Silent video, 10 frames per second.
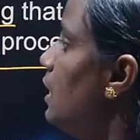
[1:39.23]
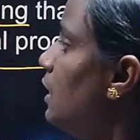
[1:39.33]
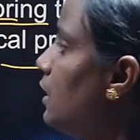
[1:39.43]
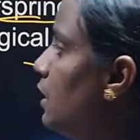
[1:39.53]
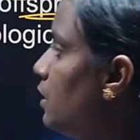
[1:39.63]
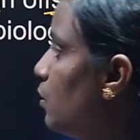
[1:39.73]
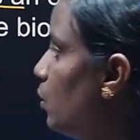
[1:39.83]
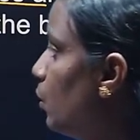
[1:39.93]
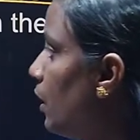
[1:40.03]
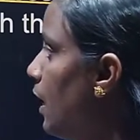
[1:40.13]
is
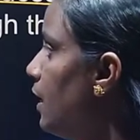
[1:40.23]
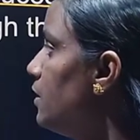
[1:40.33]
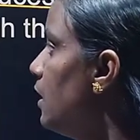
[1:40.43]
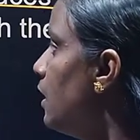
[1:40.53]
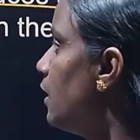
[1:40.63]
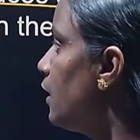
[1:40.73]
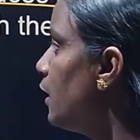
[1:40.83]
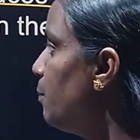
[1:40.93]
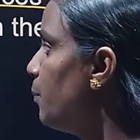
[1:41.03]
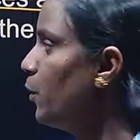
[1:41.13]
known as
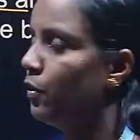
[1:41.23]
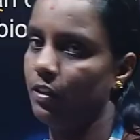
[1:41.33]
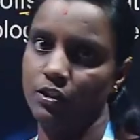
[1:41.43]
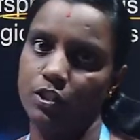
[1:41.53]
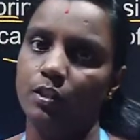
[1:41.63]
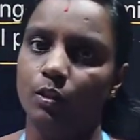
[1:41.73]
reproduction.